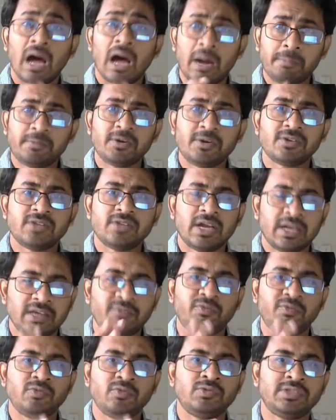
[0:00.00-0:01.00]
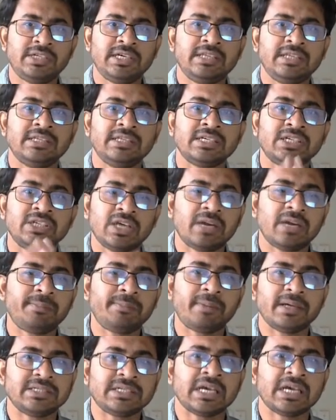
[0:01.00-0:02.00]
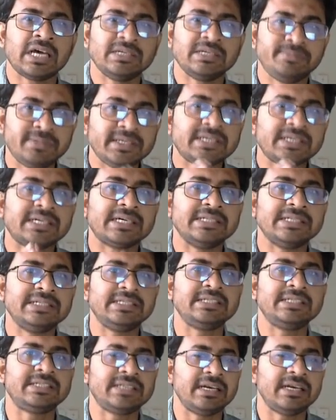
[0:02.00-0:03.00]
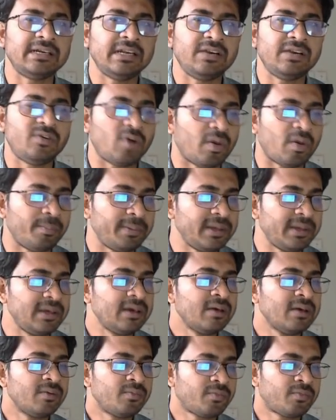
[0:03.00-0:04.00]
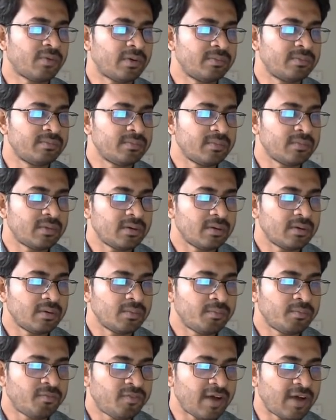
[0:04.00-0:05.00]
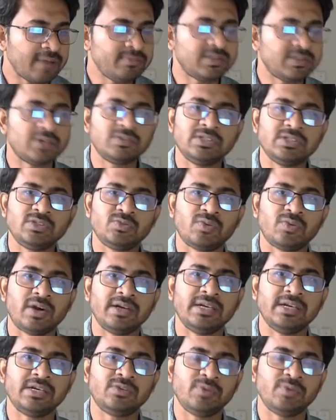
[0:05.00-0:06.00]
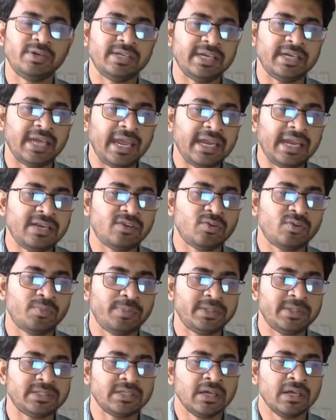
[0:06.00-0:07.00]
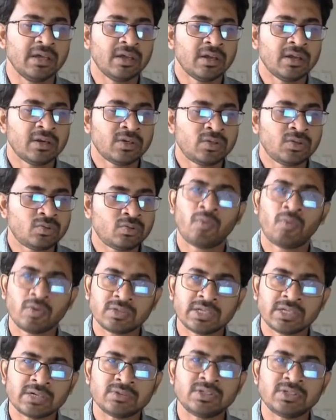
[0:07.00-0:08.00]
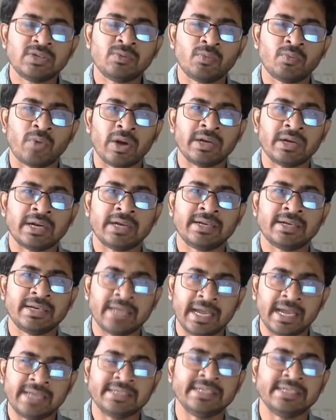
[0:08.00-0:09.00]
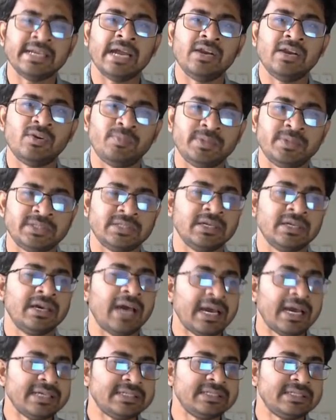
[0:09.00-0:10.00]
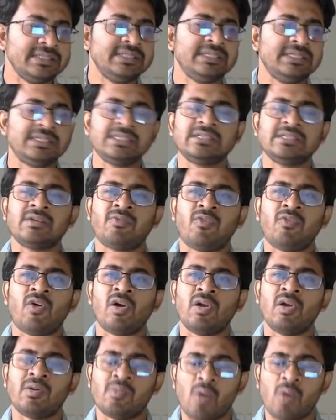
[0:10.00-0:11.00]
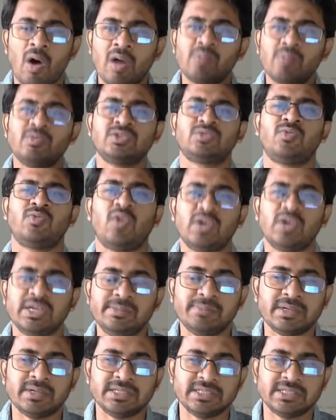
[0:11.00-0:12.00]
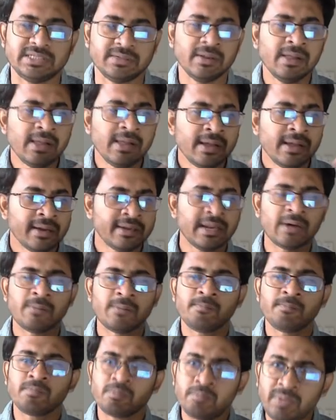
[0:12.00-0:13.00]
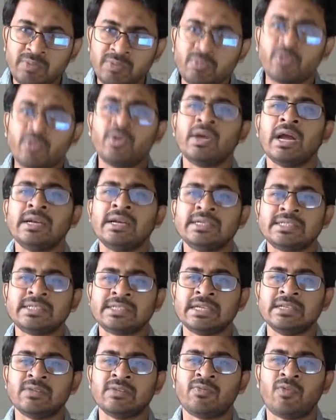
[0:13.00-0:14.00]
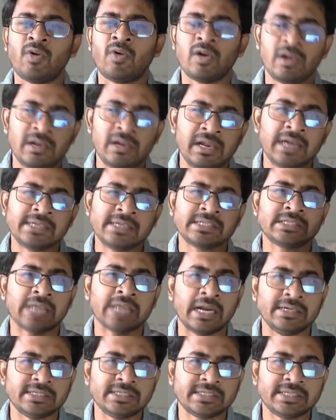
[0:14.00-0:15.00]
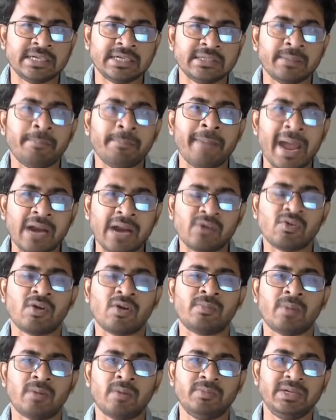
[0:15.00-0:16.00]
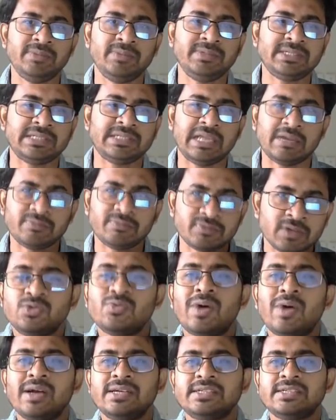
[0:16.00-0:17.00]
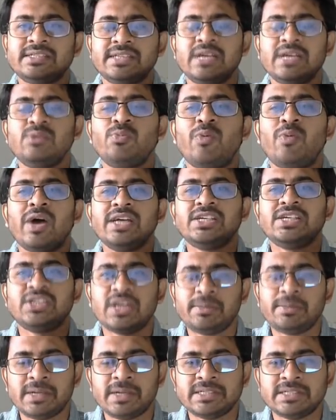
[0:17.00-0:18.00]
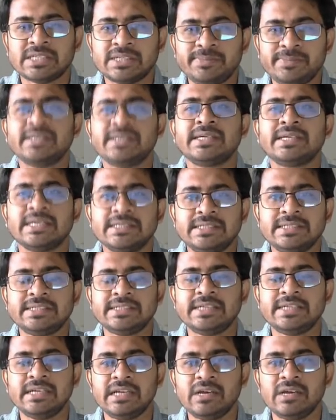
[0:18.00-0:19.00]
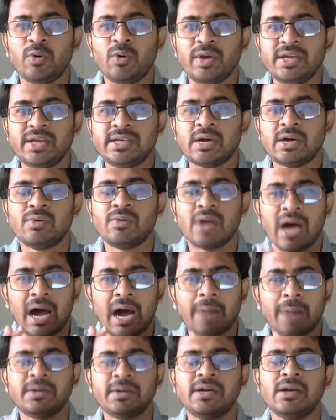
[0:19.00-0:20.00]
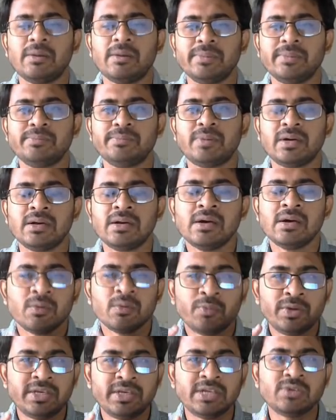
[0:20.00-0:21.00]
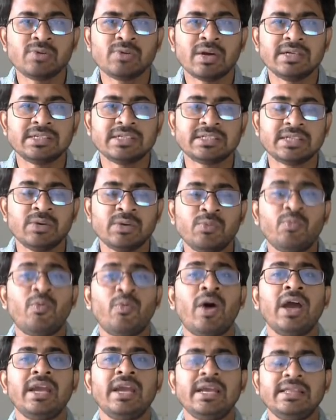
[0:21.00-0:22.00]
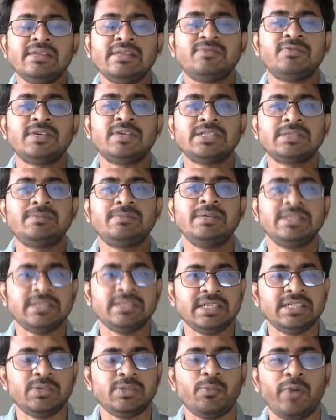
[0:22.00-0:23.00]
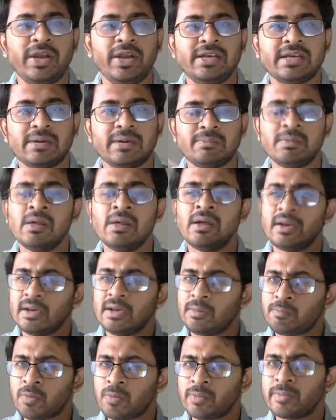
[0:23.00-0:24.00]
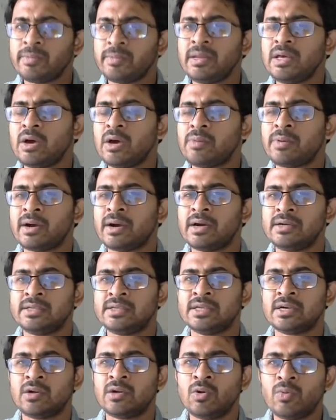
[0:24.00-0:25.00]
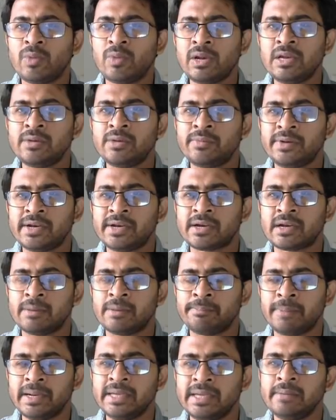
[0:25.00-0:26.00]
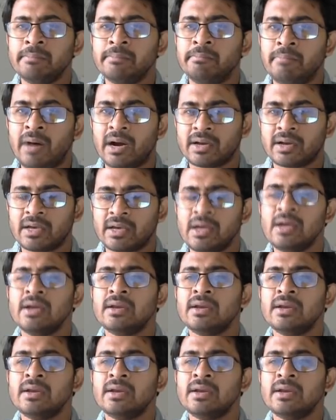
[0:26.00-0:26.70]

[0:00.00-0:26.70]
After that, if you see, the share price has been consistently dropping from 5,228 rupees to 4,189 rupees. Guys, this is a fall of almost 14%. Now, before we understand the fall, let us understand the backdrop of Divis Labs. To understand why share price has been consistently going down after November, we need to understand why in the first place it went up. Now, probably you have heard the global innovator company Merck.